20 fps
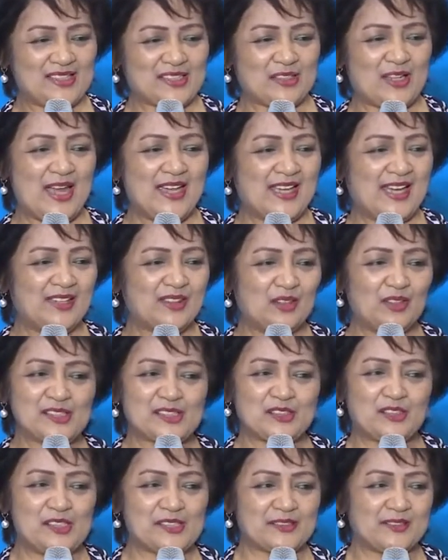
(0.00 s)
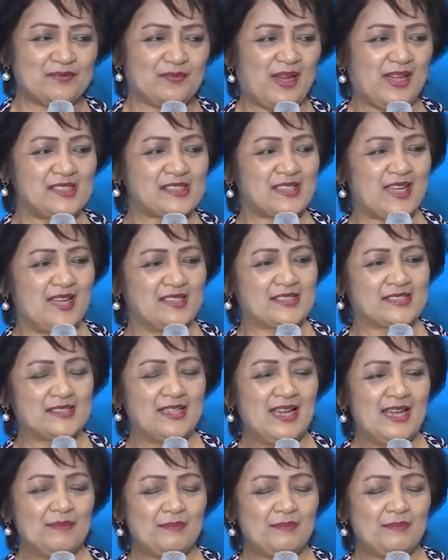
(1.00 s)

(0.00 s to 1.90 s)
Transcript: So I get all sorts of patients,